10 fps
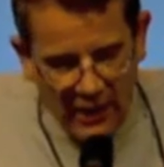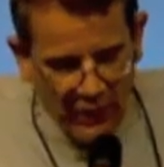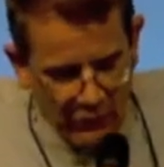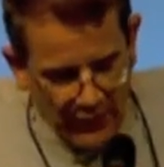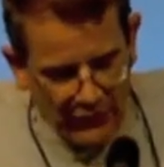
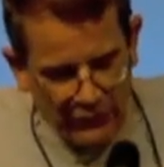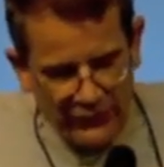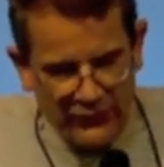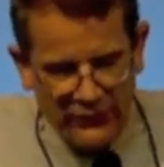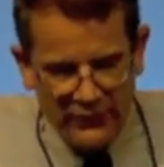I will
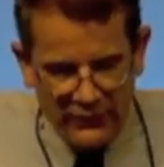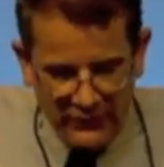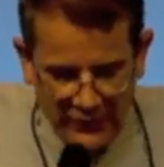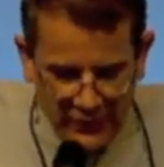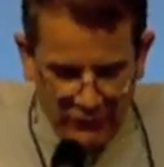not
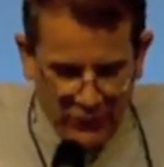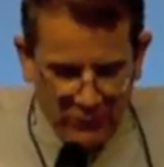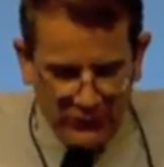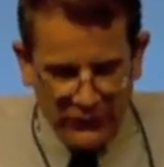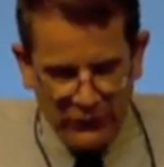
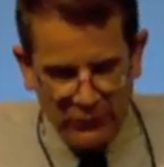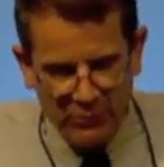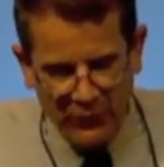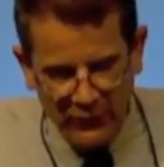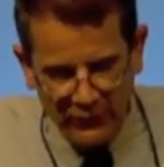develop these
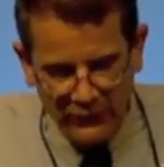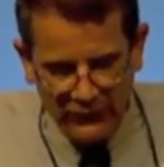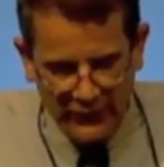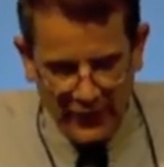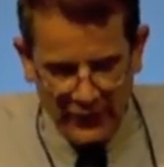
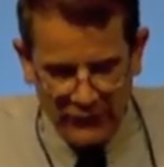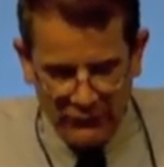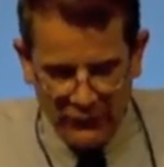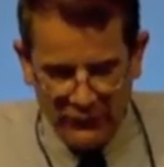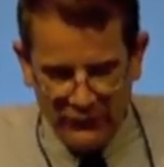points any
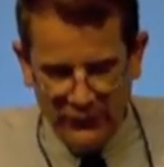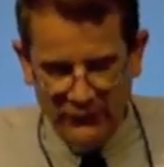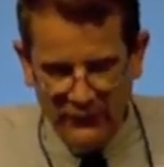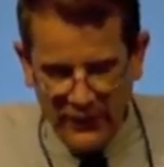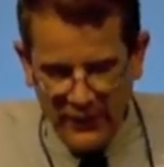further.